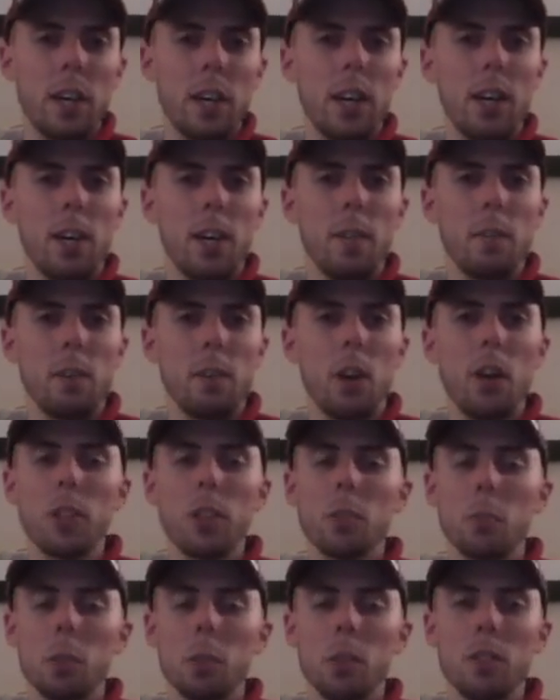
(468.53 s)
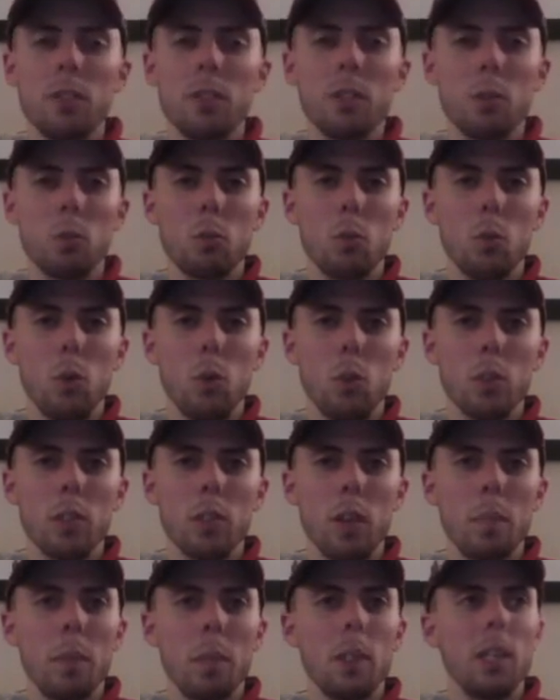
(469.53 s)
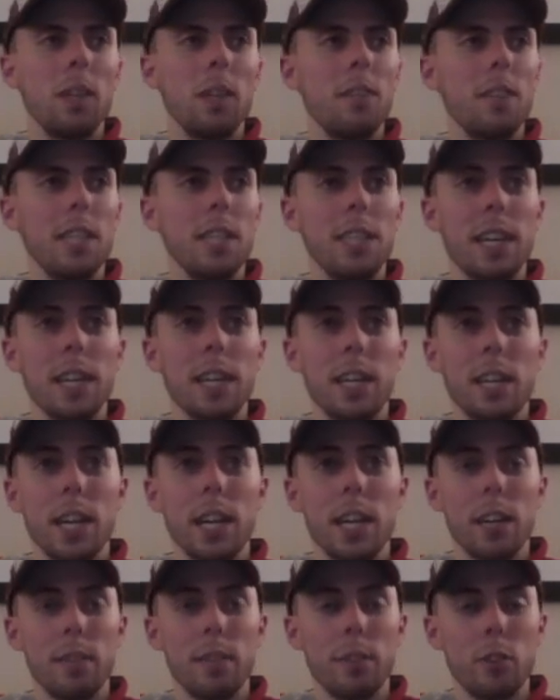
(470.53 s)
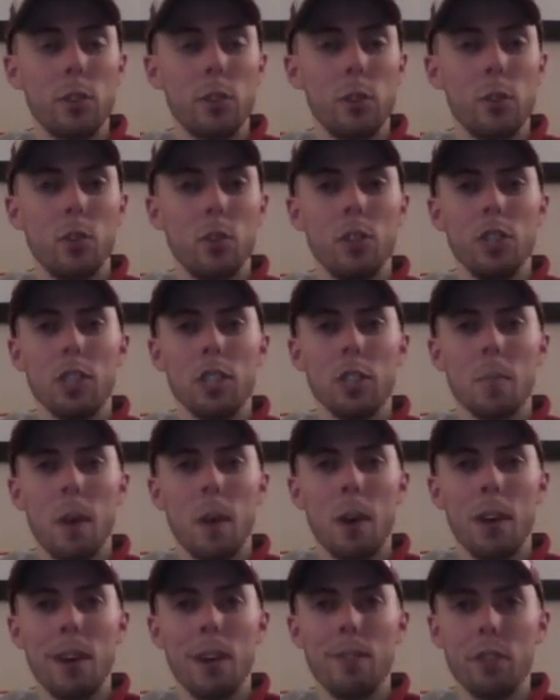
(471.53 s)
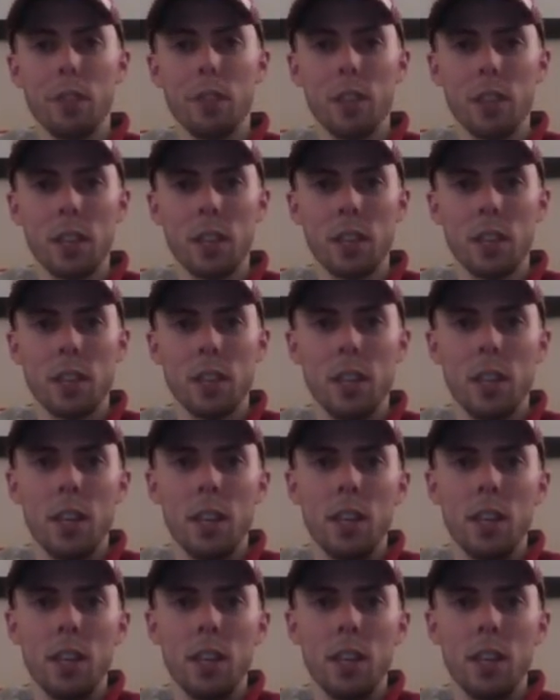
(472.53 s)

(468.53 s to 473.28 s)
There are specific rules. I believe they take a -2 to just about everything,